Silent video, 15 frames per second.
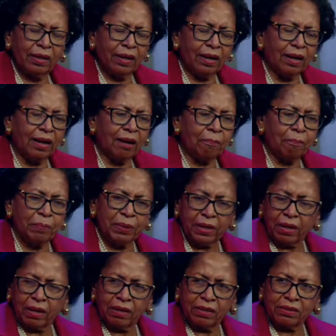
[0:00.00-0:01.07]
uh,
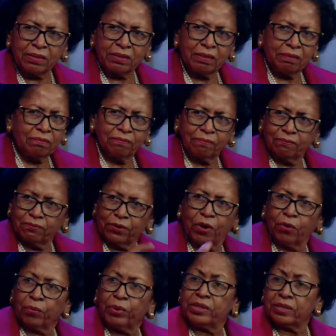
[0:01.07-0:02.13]
because for no
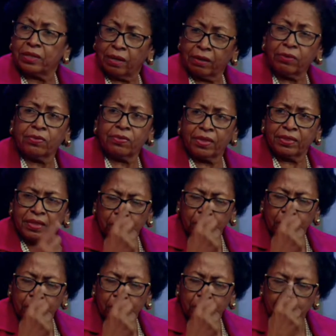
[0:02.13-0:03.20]
reason other than
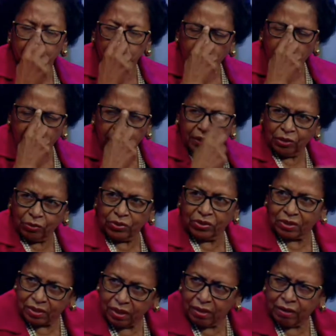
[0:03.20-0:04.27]
they want want you
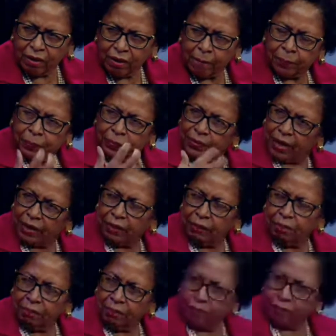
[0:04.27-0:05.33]
to succeed.
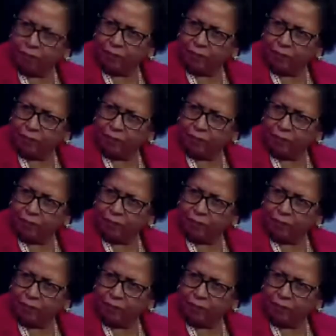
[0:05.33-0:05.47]
Right.